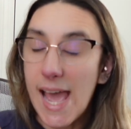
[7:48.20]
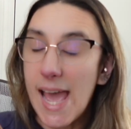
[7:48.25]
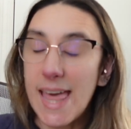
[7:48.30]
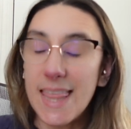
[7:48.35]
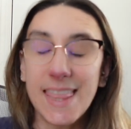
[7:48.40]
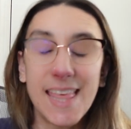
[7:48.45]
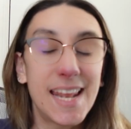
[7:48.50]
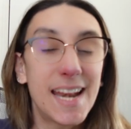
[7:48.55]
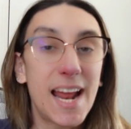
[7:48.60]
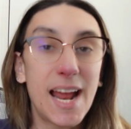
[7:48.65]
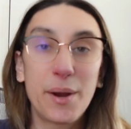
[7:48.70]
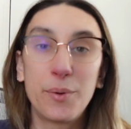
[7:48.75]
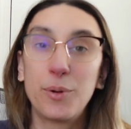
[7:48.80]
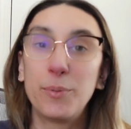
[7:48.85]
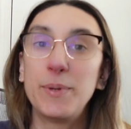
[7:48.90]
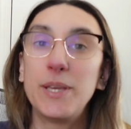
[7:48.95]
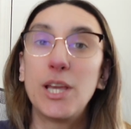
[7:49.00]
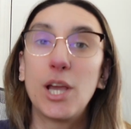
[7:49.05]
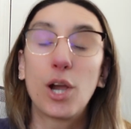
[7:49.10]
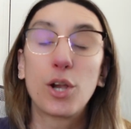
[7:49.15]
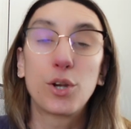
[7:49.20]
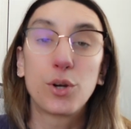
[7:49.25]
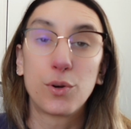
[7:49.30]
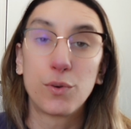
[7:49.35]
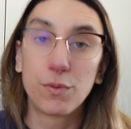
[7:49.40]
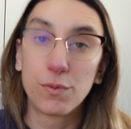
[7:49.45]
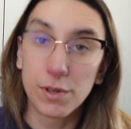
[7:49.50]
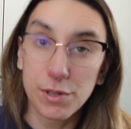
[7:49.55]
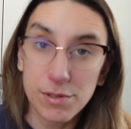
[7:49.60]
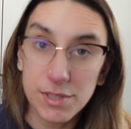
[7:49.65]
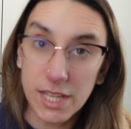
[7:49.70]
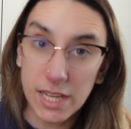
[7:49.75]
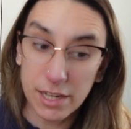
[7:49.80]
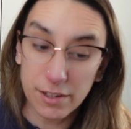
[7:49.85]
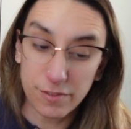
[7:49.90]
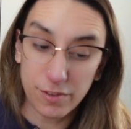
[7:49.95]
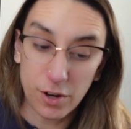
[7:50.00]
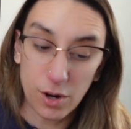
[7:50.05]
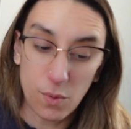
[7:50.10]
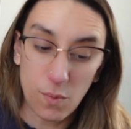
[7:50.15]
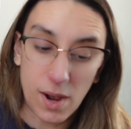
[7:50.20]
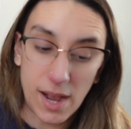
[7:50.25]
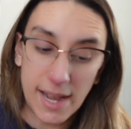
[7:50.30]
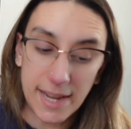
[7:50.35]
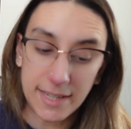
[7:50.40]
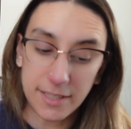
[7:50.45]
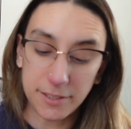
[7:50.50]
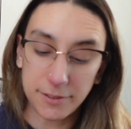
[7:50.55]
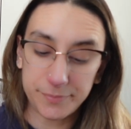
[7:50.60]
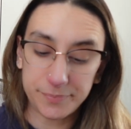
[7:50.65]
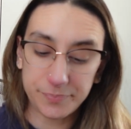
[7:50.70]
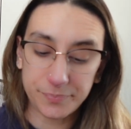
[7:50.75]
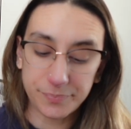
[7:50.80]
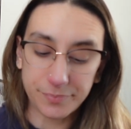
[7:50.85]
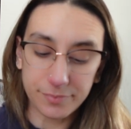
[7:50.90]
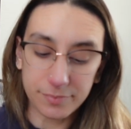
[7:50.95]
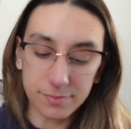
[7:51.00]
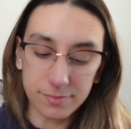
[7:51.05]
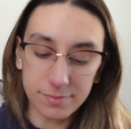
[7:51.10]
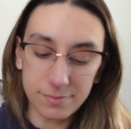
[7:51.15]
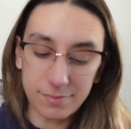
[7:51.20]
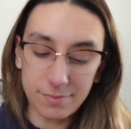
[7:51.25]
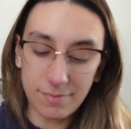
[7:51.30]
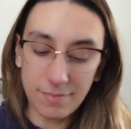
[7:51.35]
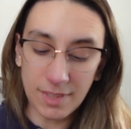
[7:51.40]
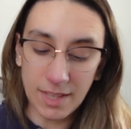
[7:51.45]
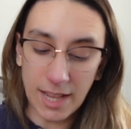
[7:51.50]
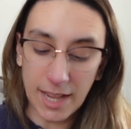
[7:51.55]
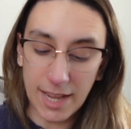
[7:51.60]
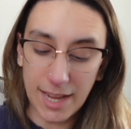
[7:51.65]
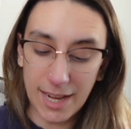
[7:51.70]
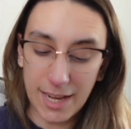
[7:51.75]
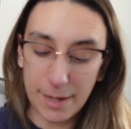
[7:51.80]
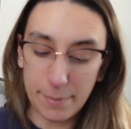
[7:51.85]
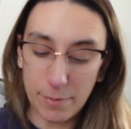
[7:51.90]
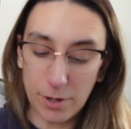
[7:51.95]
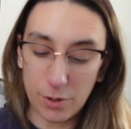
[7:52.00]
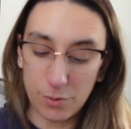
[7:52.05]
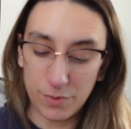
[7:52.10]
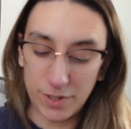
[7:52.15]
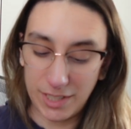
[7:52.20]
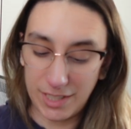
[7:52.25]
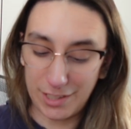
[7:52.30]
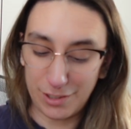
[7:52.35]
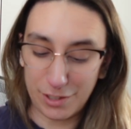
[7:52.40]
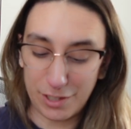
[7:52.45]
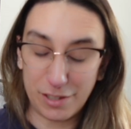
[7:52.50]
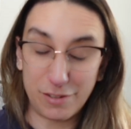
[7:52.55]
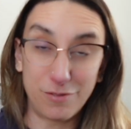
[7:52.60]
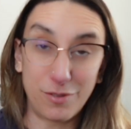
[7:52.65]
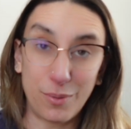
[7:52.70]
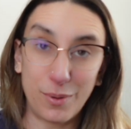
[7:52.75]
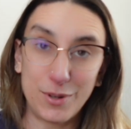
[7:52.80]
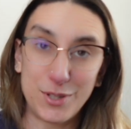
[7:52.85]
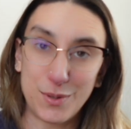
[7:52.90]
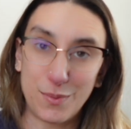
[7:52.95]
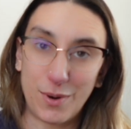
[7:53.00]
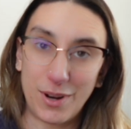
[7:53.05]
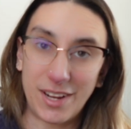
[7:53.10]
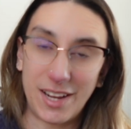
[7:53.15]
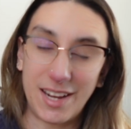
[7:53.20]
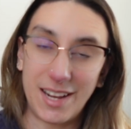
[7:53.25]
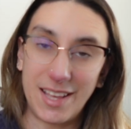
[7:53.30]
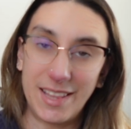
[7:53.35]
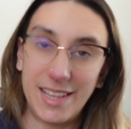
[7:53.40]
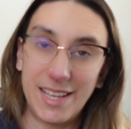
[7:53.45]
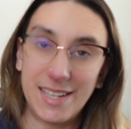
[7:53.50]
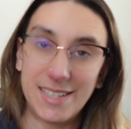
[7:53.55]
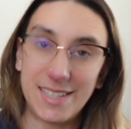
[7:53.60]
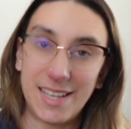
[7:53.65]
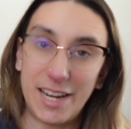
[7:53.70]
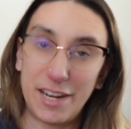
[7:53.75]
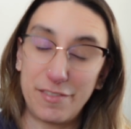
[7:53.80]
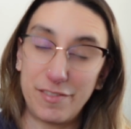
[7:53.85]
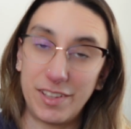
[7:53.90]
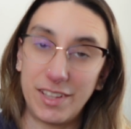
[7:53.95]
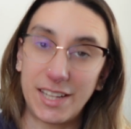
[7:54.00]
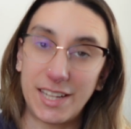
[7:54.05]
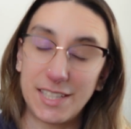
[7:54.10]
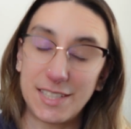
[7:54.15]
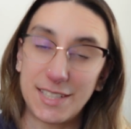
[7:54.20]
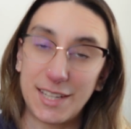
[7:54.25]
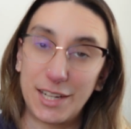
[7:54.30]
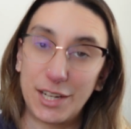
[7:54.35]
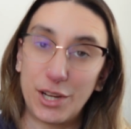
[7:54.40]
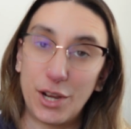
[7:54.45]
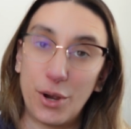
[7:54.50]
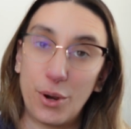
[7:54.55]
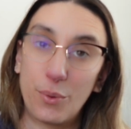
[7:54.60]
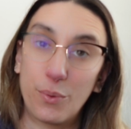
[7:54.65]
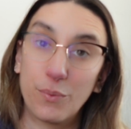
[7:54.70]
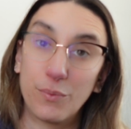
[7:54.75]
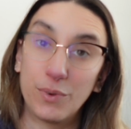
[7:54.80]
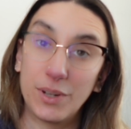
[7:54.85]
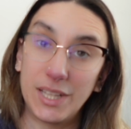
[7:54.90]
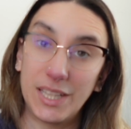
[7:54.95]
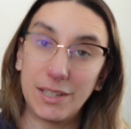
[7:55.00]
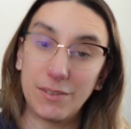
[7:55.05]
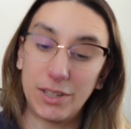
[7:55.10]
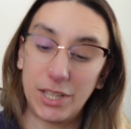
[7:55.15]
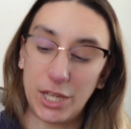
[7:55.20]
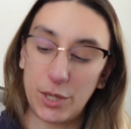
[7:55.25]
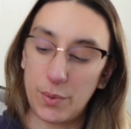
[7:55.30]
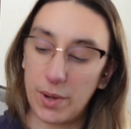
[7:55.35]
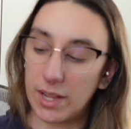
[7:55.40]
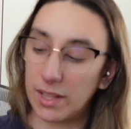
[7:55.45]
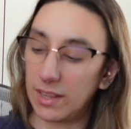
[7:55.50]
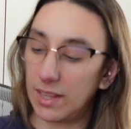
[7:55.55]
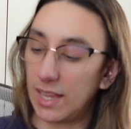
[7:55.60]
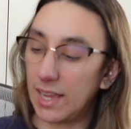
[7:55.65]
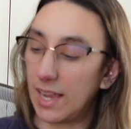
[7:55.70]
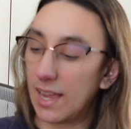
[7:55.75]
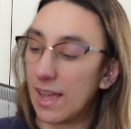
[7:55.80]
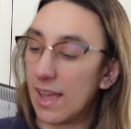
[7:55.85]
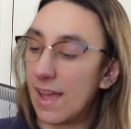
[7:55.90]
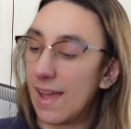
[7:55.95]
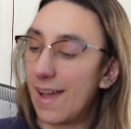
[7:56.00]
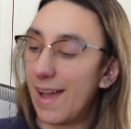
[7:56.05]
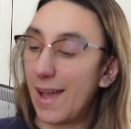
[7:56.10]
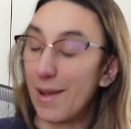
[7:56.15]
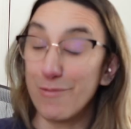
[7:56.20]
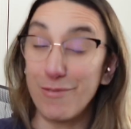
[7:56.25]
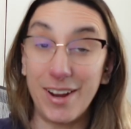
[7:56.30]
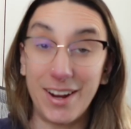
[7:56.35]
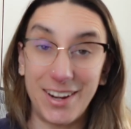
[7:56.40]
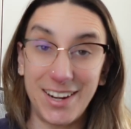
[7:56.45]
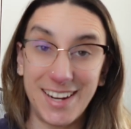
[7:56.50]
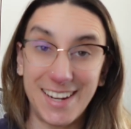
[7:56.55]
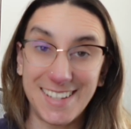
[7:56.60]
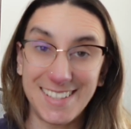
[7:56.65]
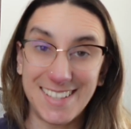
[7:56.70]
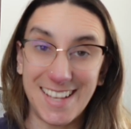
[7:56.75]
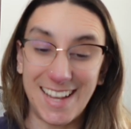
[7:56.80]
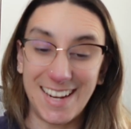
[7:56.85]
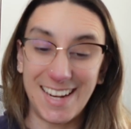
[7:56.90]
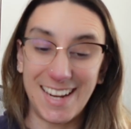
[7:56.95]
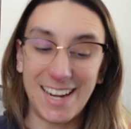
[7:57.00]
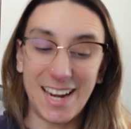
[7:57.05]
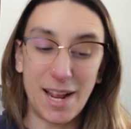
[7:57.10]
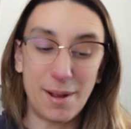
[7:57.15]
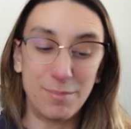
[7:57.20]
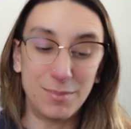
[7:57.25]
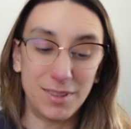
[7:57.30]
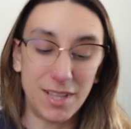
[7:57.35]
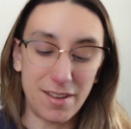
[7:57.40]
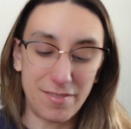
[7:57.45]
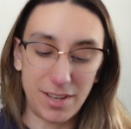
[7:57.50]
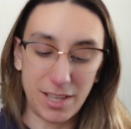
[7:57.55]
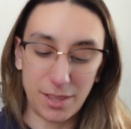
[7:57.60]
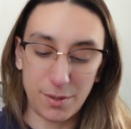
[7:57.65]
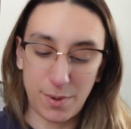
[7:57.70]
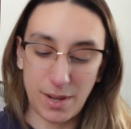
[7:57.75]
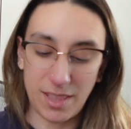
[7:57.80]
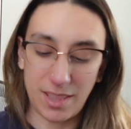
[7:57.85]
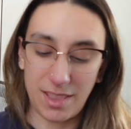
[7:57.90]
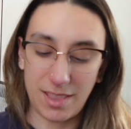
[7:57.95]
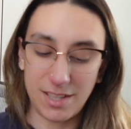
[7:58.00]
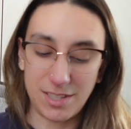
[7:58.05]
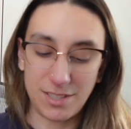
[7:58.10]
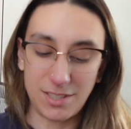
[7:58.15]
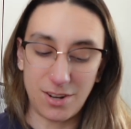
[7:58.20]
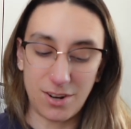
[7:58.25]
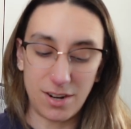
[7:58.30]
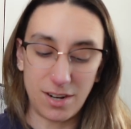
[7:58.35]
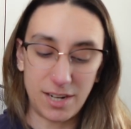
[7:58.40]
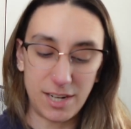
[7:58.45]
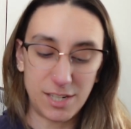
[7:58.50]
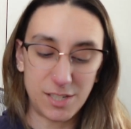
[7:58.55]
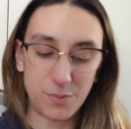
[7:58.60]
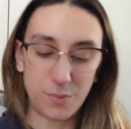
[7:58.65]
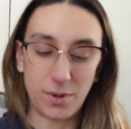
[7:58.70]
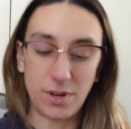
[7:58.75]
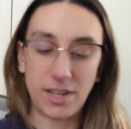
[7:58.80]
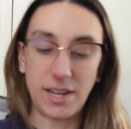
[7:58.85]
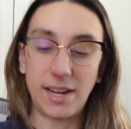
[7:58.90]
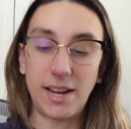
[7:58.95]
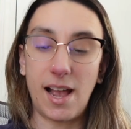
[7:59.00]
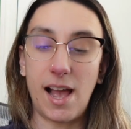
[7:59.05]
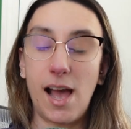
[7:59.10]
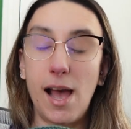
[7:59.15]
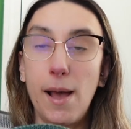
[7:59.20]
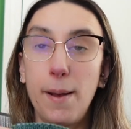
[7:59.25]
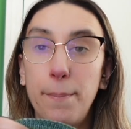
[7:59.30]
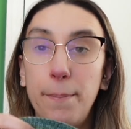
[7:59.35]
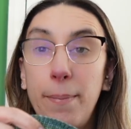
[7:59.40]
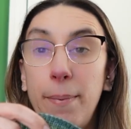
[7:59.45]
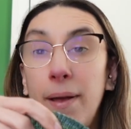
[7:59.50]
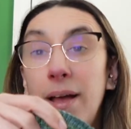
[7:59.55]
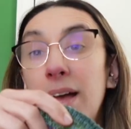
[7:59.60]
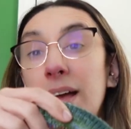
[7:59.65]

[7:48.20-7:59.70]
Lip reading: and then I will be cruising for a while. I'm really looking forward to working on this, and I feel like it's gonna go really, really quickly. I'm very excited. I'm loving the way that this yarn is working up.